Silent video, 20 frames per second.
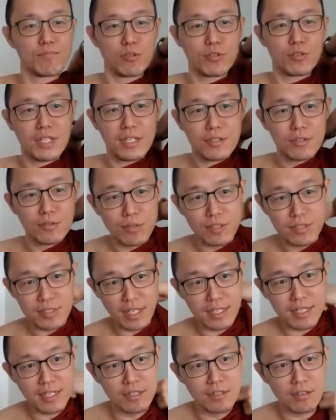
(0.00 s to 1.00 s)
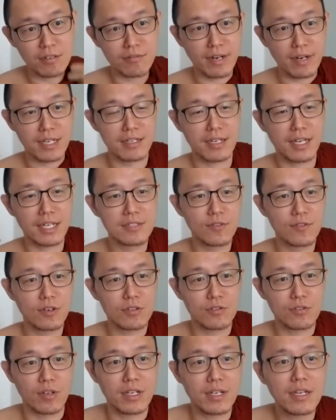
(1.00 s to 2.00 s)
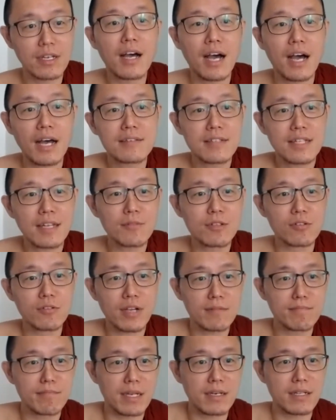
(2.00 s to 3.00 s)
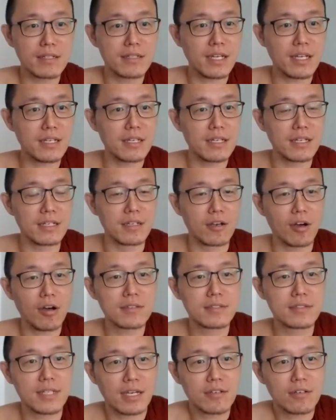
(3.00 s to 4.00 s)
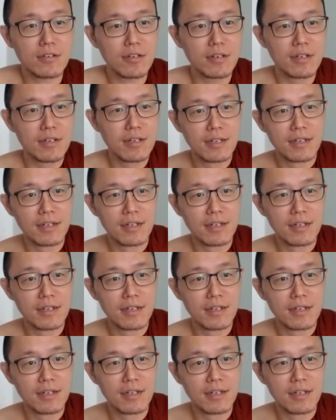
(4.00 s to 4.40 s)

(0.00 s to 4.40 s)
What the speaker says: Buddhists who say they don't recognize Feng Shui, ask them to go and meditate in the hot sun. No?